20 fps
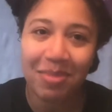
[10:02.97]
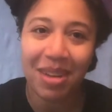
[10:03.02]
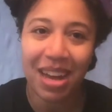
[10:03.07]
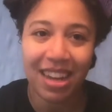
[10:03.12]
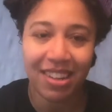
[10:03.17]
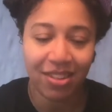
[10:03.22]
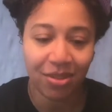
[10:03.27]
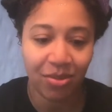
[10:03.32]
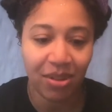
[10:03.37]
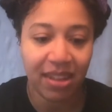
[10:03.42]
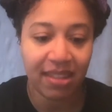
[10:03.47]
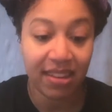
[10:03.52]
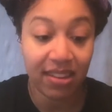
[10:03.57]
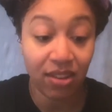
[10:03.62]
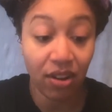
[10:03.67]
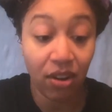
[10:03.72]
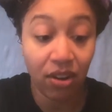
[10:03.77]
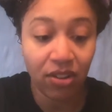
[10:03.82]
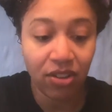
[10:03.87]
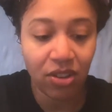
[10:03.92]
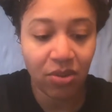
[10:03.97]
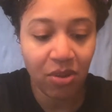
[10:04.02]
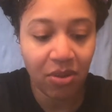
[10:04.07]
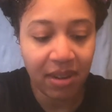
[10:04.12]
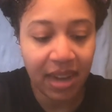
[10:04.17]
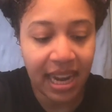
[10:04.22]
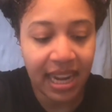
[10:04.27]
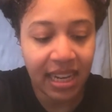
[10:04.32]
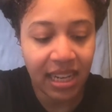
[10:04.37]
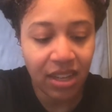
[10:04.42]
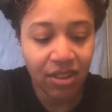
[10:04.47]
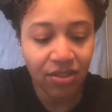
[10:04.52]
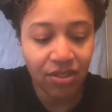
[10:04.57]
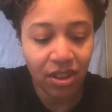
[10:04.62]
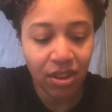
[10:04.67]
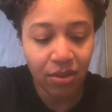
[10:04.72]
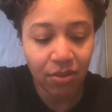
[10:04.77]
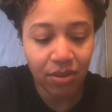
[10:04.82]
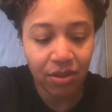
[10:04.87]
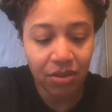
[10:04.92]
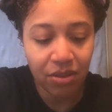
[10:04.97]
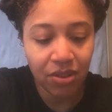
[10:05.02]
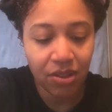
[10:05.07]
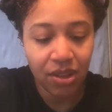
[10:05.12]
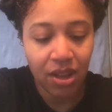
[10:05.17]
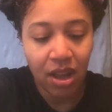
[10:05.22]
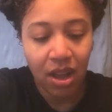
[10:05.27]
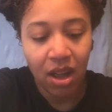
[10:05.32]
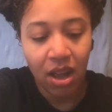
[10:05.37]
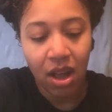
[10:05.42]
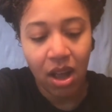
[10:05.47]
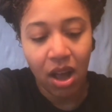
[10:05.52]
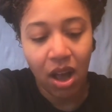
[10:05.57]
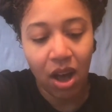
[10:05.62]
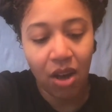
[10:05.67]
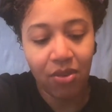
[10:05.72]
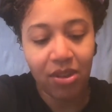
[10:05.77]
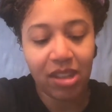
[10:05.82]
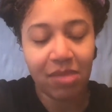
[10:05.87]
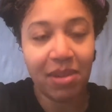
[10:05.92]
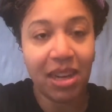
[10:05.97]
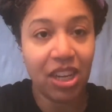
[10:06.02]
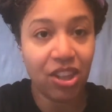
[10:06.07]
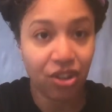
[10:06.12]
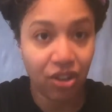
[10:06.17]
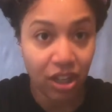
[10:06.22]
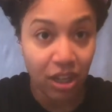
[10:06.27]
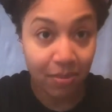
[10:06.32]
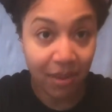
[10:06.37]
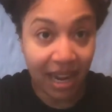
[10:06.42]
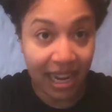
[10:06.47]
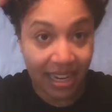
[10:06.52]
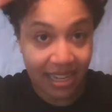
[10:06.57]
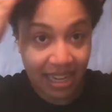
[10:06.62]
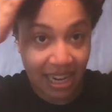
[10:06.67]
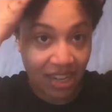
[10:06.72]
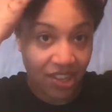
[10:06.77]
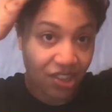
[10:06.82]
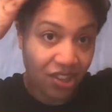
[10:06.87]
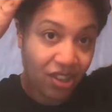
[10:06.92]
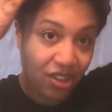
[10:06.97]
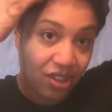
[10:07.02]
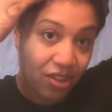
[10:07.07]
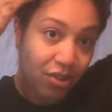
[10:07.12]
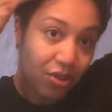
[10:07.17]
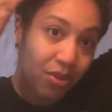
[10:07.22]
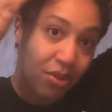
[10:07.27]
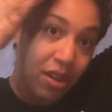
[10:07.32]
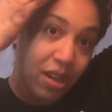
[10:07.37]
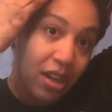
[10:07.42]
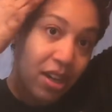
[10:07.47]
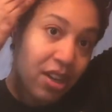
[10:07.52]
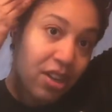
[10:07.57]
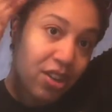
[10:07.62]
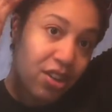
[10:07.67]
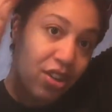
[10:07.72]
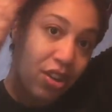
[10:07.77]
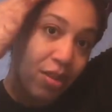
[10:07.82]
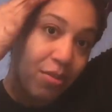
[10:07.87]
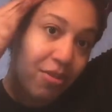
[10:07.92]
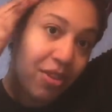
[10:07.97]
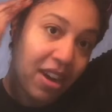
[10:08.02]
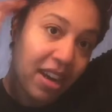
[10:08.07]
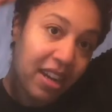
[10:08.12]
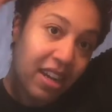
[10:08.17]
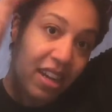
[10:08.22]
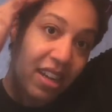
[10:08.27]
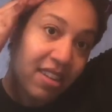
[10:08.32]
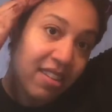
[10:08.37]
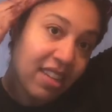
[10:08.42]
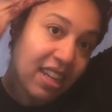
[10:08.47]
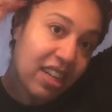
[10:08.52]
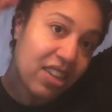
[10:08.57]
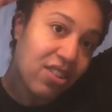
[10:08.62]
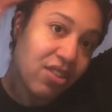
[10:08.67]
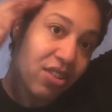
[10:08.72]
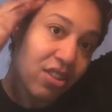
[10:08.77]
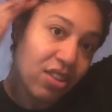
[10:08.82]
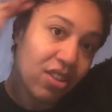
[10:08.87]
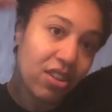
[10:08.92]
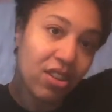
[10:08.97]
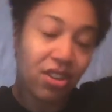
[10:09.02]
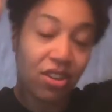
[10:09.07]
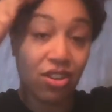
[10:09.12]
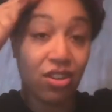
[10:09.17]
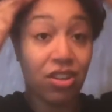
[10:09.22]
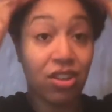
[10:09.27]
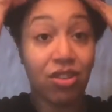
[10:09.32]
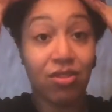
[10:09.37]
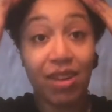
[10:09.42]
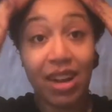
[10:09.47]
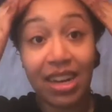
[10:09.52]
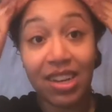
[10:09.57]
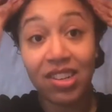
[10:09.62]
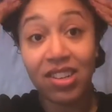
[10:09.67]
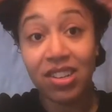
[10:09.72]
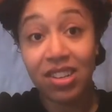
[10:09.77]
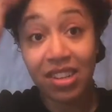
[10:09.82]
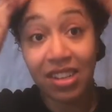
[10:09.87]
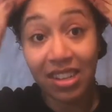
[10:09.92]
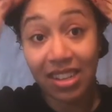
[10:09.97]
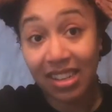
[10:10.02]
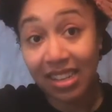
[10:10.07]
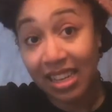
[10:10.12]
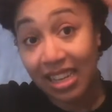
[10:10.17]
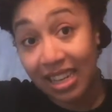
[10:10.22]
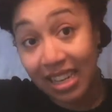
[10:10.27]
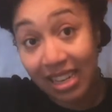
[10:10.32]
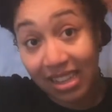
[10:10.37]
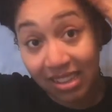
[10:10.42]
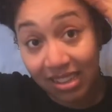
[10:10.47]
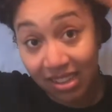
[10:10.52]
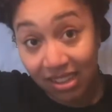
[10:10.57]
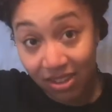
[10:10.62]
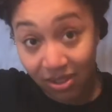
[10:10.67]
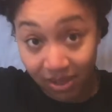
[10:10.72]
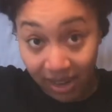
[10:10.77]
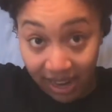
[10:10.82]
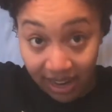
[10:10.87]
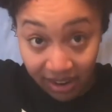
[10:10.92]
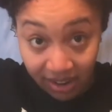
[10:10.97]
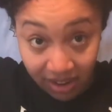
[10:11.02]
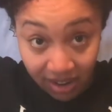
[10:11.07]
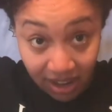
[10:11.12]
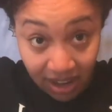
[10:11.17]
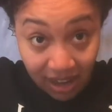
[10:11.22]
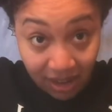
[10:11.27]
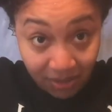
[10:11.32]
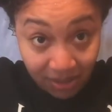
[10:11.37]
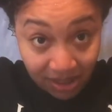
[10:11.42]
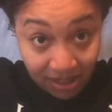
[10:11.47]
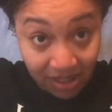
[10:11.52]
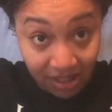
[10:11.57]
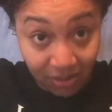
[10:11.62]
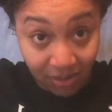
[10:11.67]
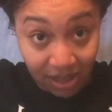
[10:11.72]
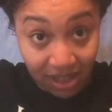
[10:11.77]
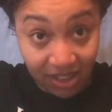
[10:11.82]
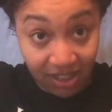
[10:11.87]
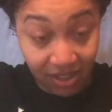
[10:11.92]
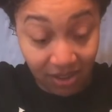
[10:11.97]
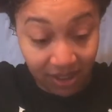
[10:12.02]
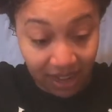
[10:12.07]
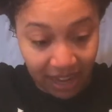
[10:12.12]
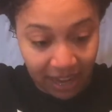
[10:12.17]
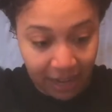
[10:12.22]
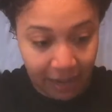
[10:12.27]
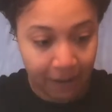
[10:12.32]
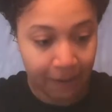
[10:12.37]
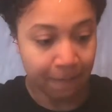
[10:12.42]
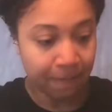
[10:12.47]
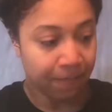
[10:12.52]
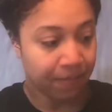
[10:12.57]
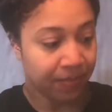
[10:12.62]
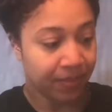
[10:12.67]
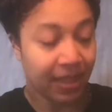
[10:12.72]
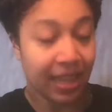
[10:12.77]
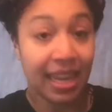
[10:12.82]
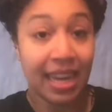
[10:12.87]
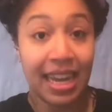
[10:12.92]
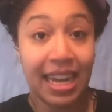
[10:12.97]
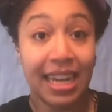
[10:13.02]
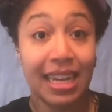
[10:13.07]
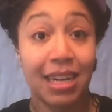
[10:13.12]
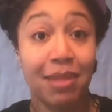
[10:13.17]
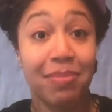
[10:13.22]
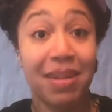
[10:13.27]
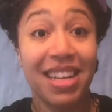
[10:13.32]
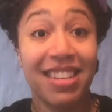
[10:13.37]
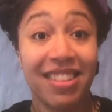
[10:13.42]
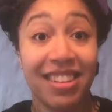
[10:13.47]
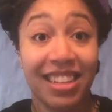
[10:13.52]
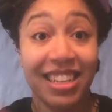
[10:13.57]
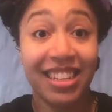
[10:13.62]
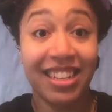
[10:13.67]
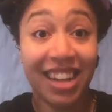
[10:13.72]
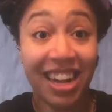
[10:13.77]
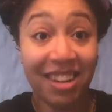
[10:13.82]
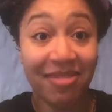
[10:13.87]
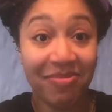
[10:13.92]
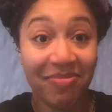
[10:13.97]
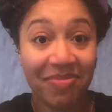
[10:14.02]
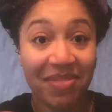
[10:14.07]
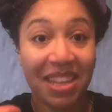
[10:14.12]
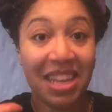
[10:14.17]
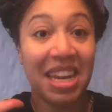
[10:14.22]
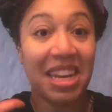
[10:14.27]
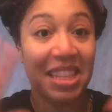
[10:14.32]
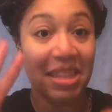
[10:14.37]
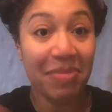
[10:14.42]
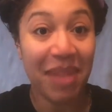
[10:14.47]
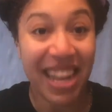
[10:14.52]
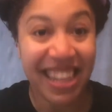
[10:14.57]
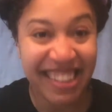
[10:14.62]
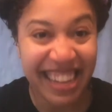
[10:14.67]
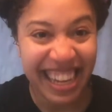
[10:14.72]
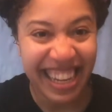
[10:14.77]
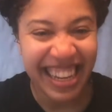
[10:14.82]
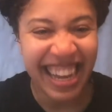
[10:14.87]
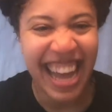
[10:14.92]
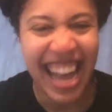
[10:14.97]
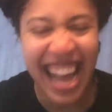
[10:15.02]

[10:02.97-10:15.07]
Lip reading: mask with is also okay to use on the roots. Always make sure you pay attention to your products, like to the directions to see is this okay or not. With this one, it's okay. And I'm basically done. It's messy,